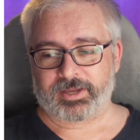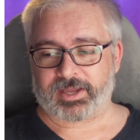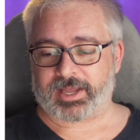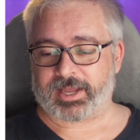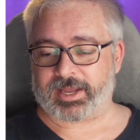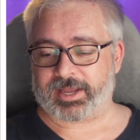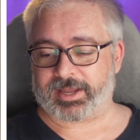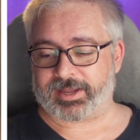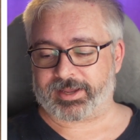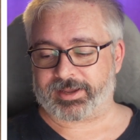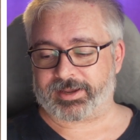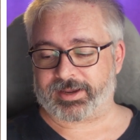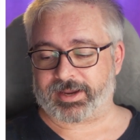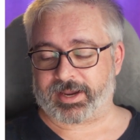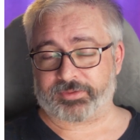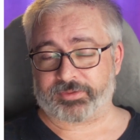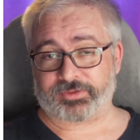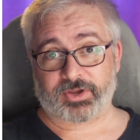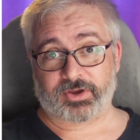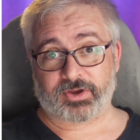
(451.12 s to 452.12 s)

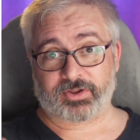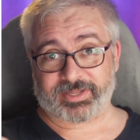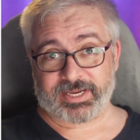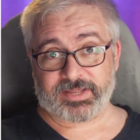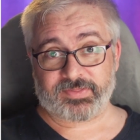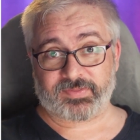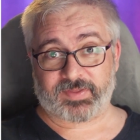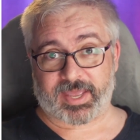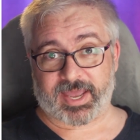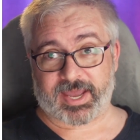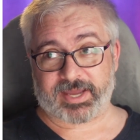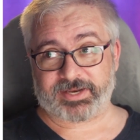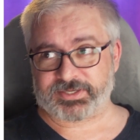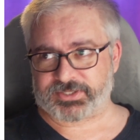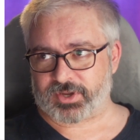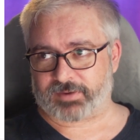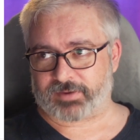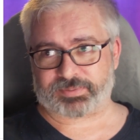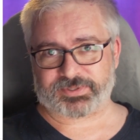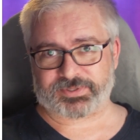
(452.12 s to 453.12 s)
And the girl in the ad
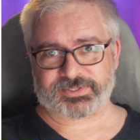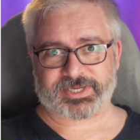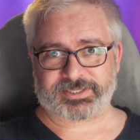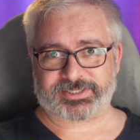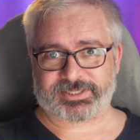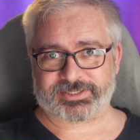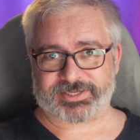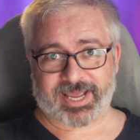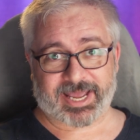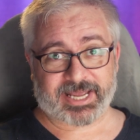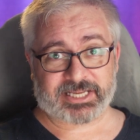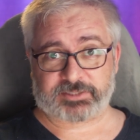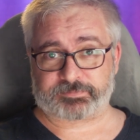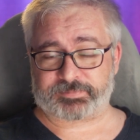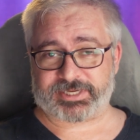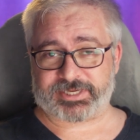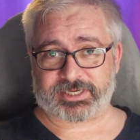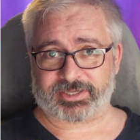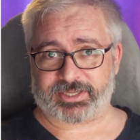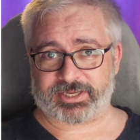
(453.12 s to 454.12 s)
is not presented as
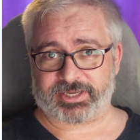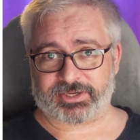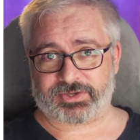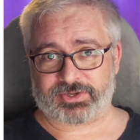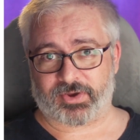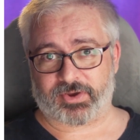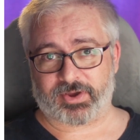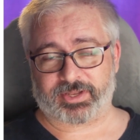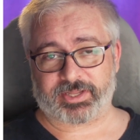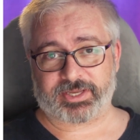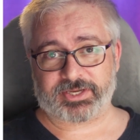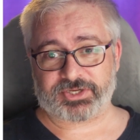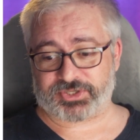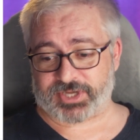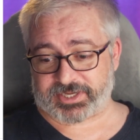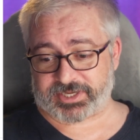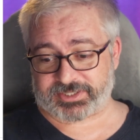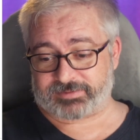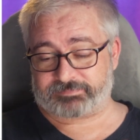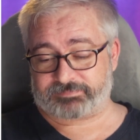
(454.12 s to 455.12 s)
particularly girly. She
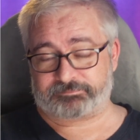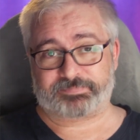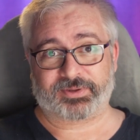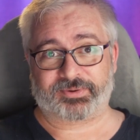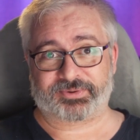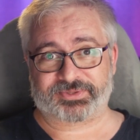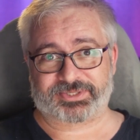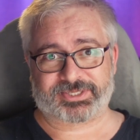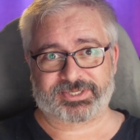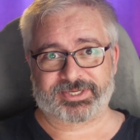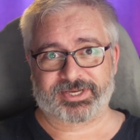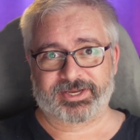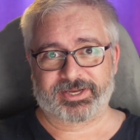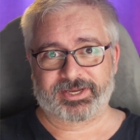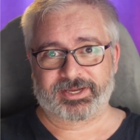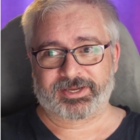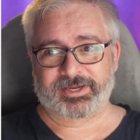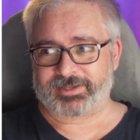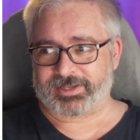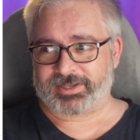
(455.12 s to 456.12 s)
hasn't built
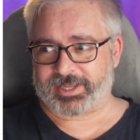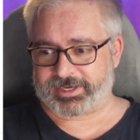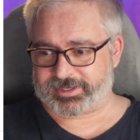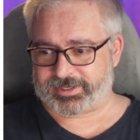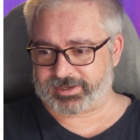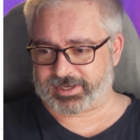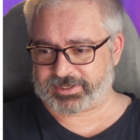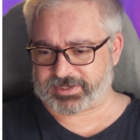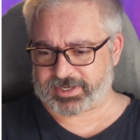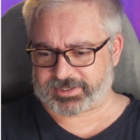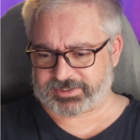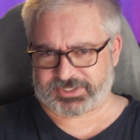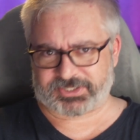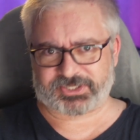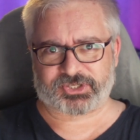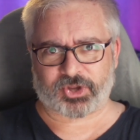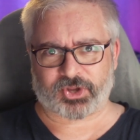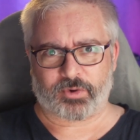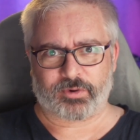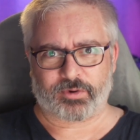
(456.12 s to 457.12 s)
like a
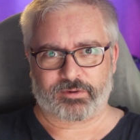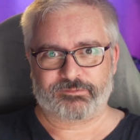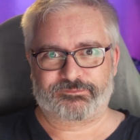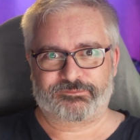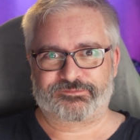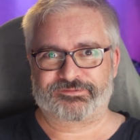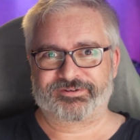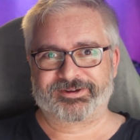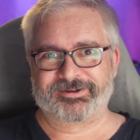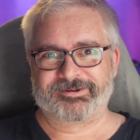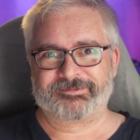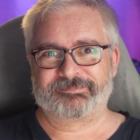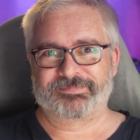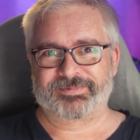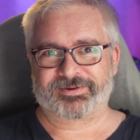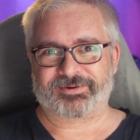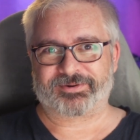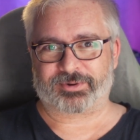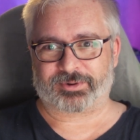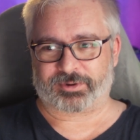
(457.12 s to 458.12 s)
stove
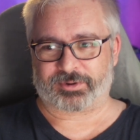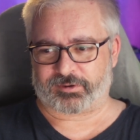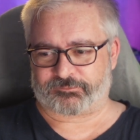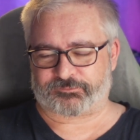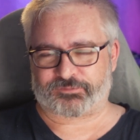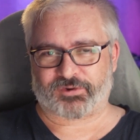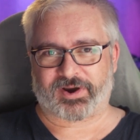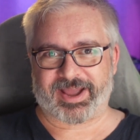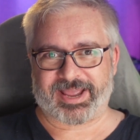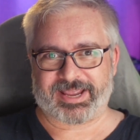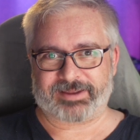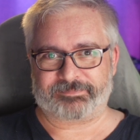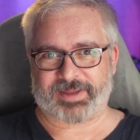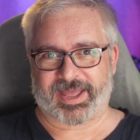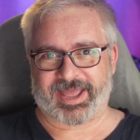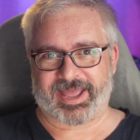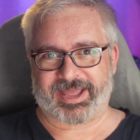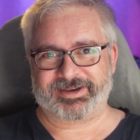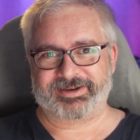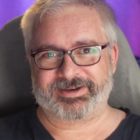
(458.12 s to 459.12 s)
or a frying
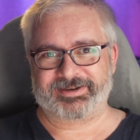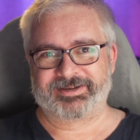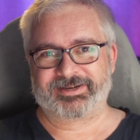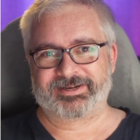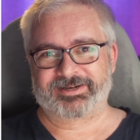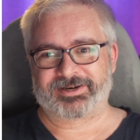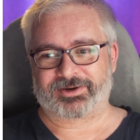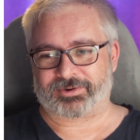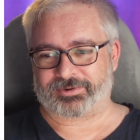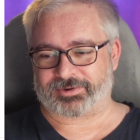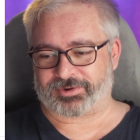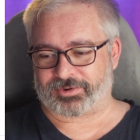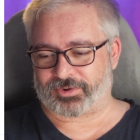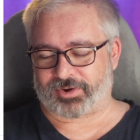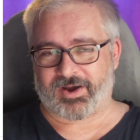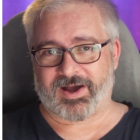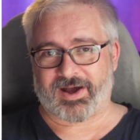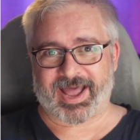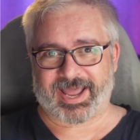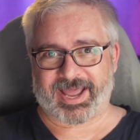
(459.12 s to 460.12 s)
pan or
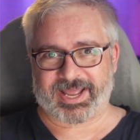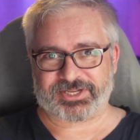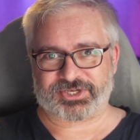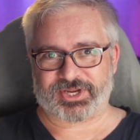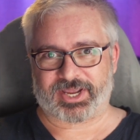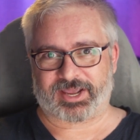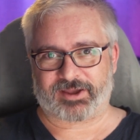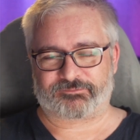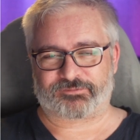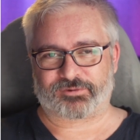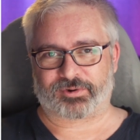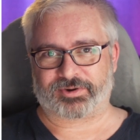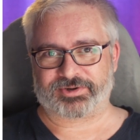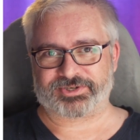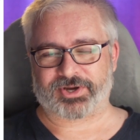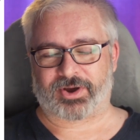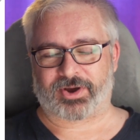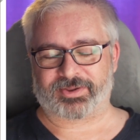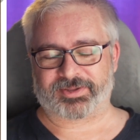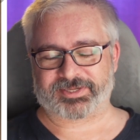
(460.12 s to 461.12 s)
a high chair for her
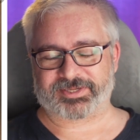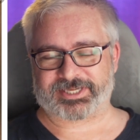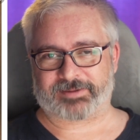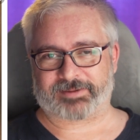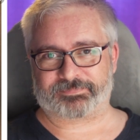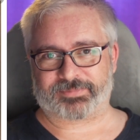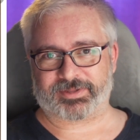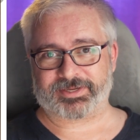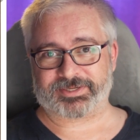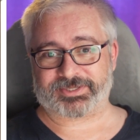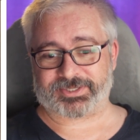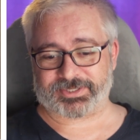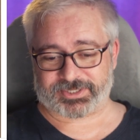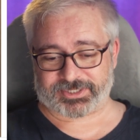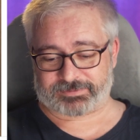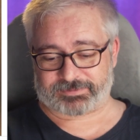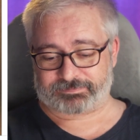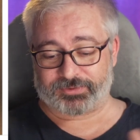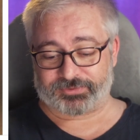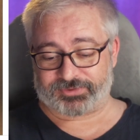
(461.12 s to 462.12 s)
doll or something. She's
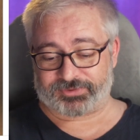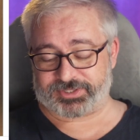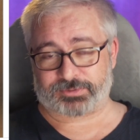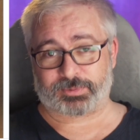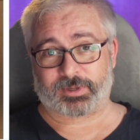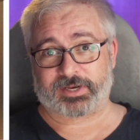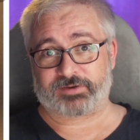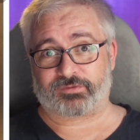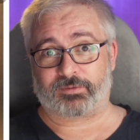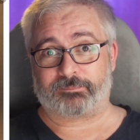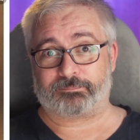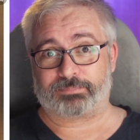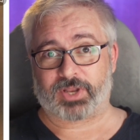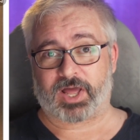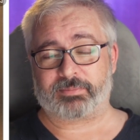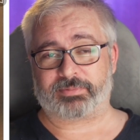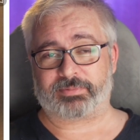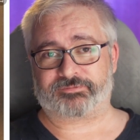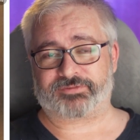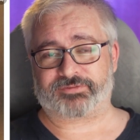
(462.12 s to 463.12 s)
just built this wonderful
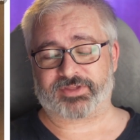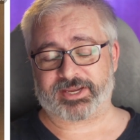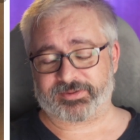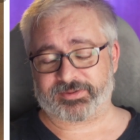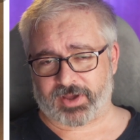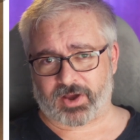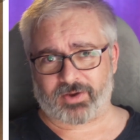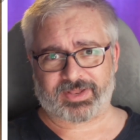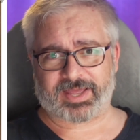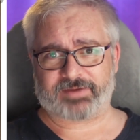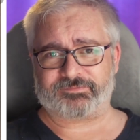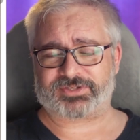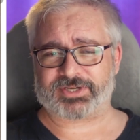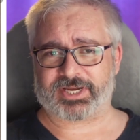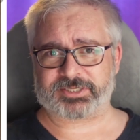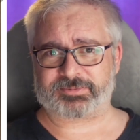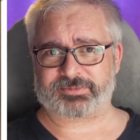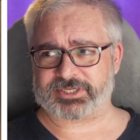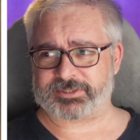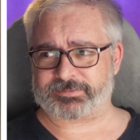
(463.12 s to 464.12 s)
blob of thing. And the whole
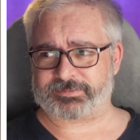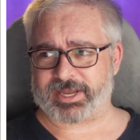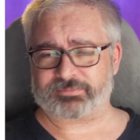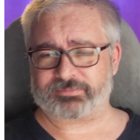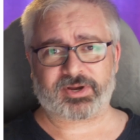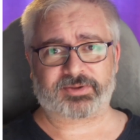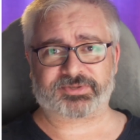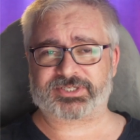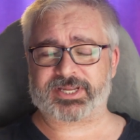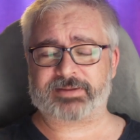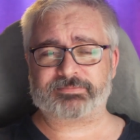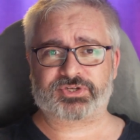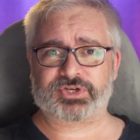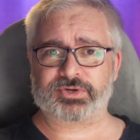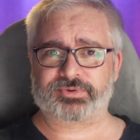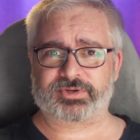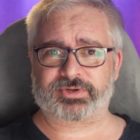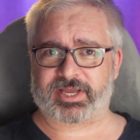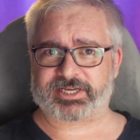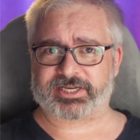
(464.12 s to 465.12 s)
advertisement is about, well, some
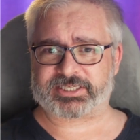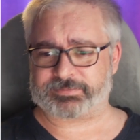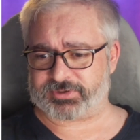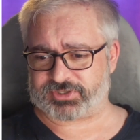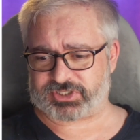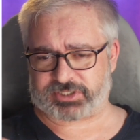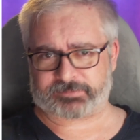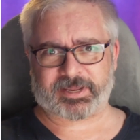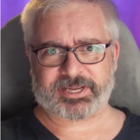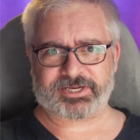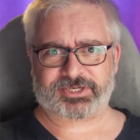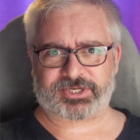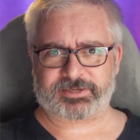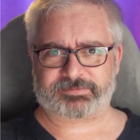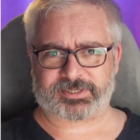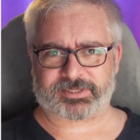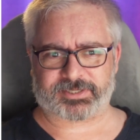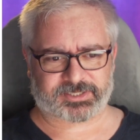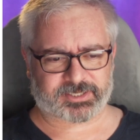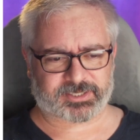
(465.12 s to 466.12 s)
children like to build
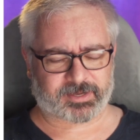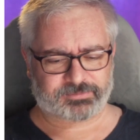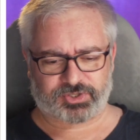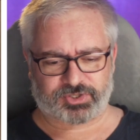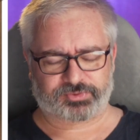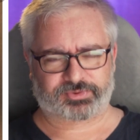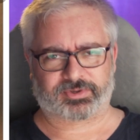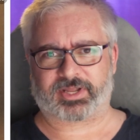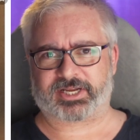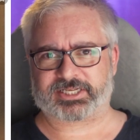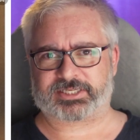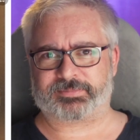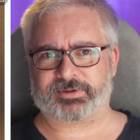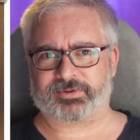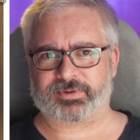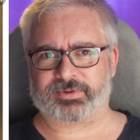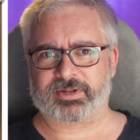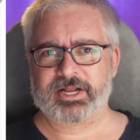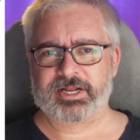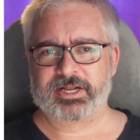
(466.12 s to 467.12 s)
spaceships and some children like to
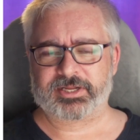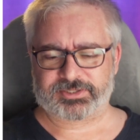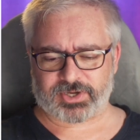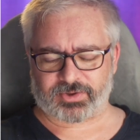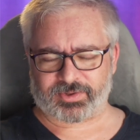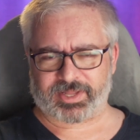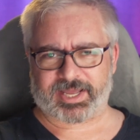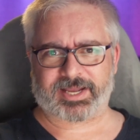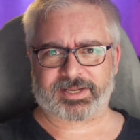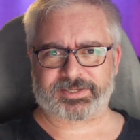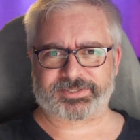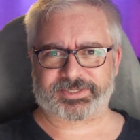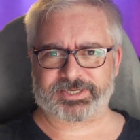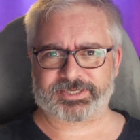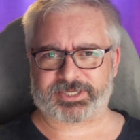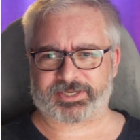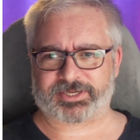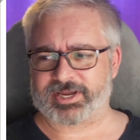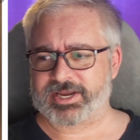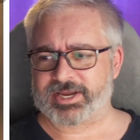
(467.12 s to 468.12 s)
build
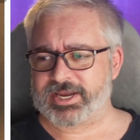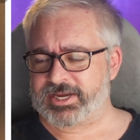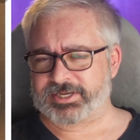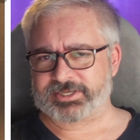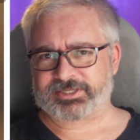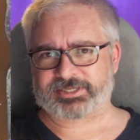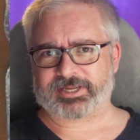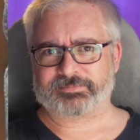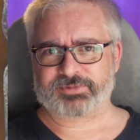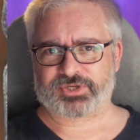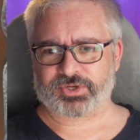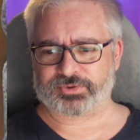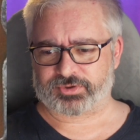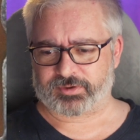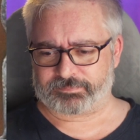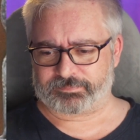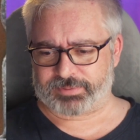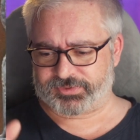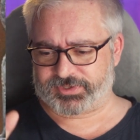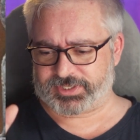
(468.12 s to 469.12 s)
dollhouses and some
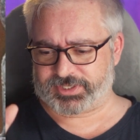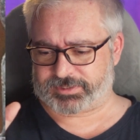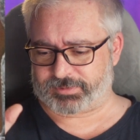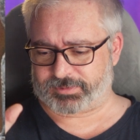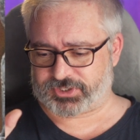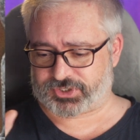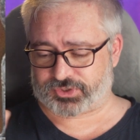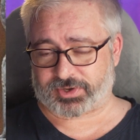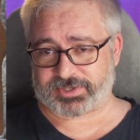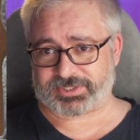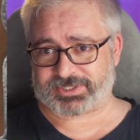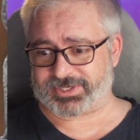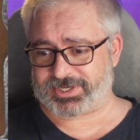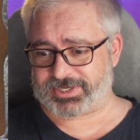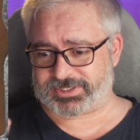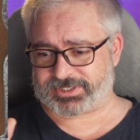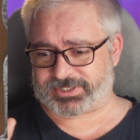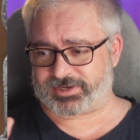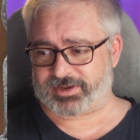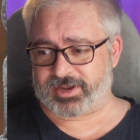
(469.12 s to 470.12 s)
children build these
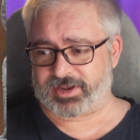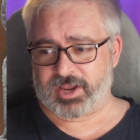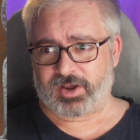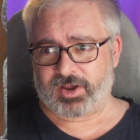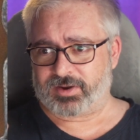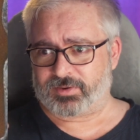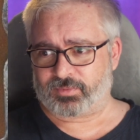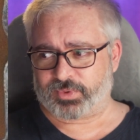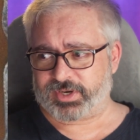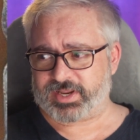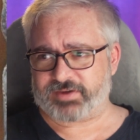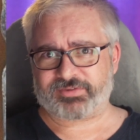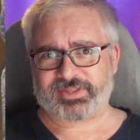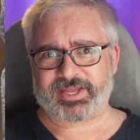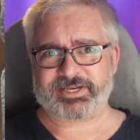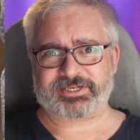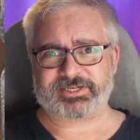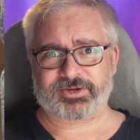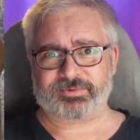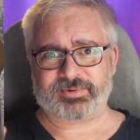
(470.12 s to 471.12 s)
monstrosities. And whatever
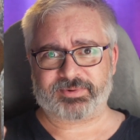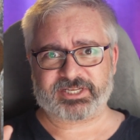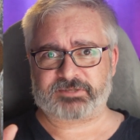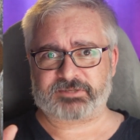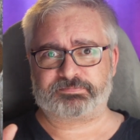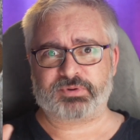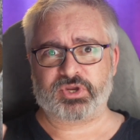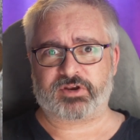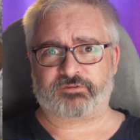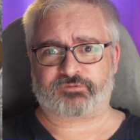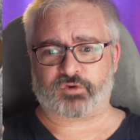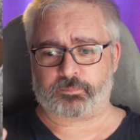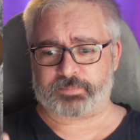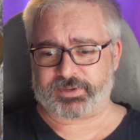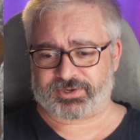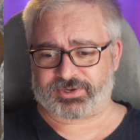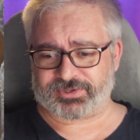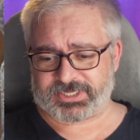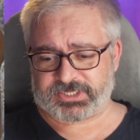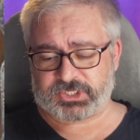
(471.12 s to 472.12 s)
they do, it's beautiful
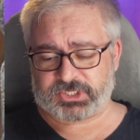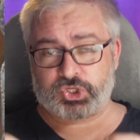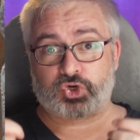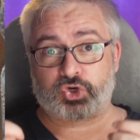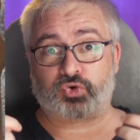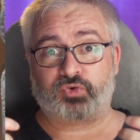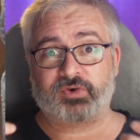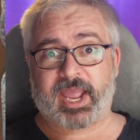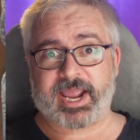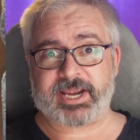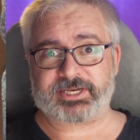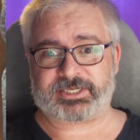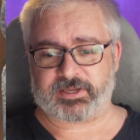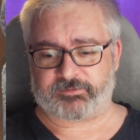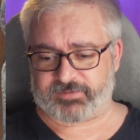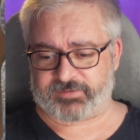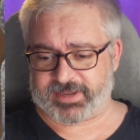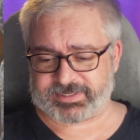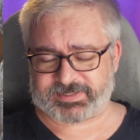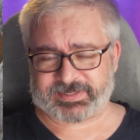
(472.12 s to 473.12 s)
because it's
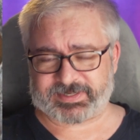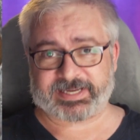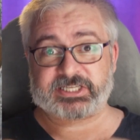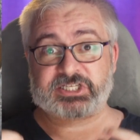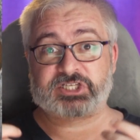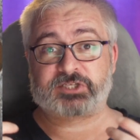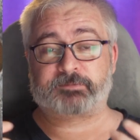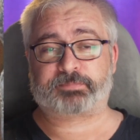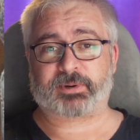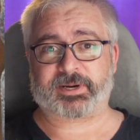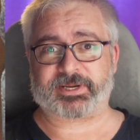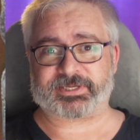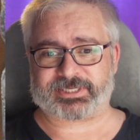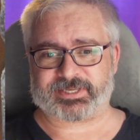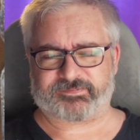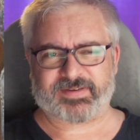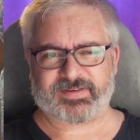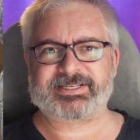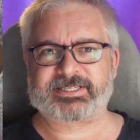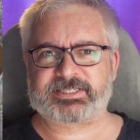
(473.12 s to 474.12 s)
creative, it's
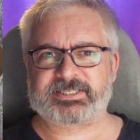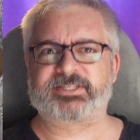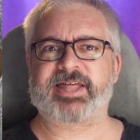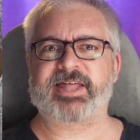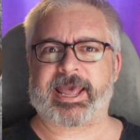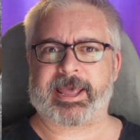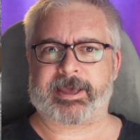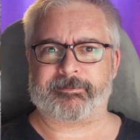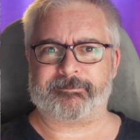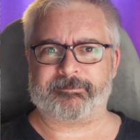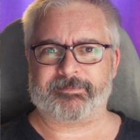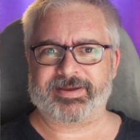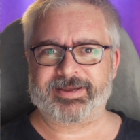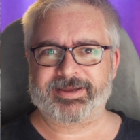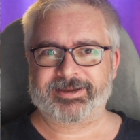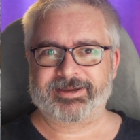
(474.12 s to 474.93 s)
expressive, it's them.